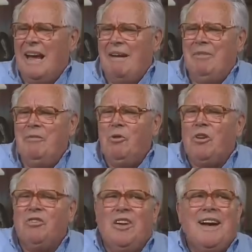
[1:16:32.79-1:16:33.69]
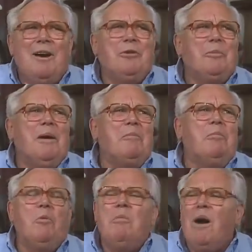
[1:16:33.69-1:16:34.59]
We were surrounded by
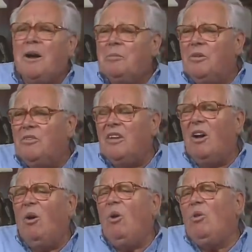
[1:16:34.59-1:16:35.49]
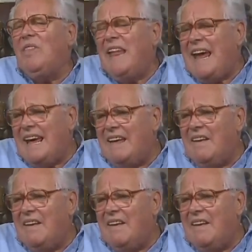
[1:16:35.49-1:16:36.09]
bombardments all day.